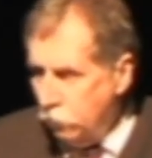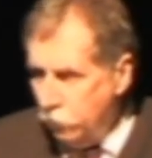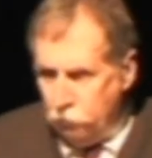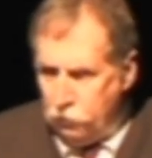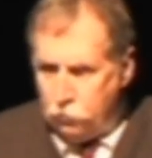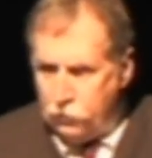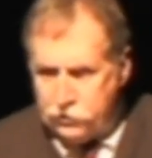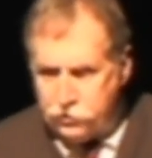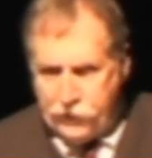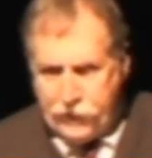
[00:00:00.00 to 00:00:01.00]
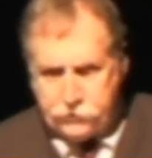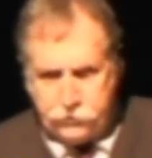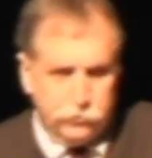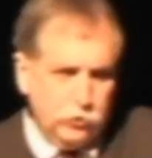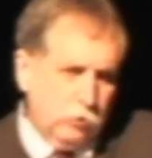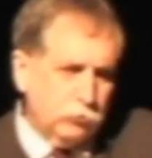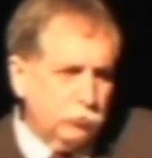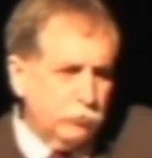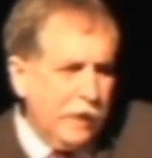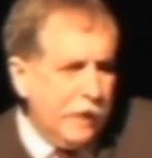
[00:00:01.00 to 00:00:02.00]
We don't want to raise taxes. No, don't
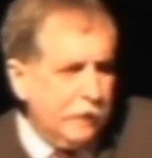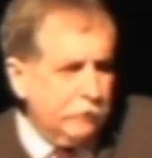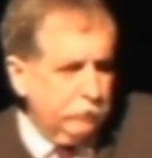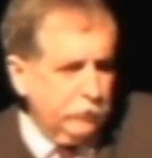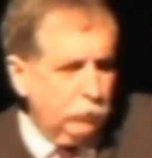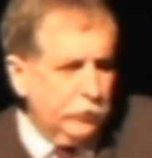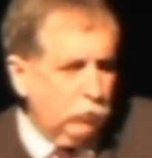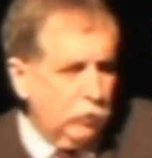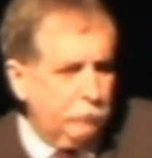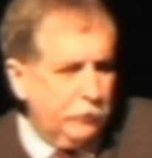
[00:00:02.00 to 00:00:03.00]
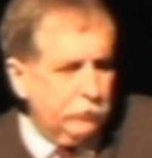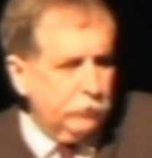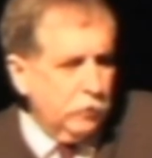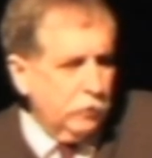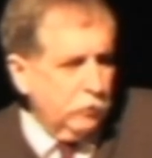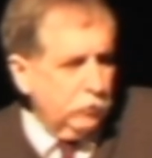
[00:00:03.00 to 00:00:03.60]
do that. And then we don't want to pay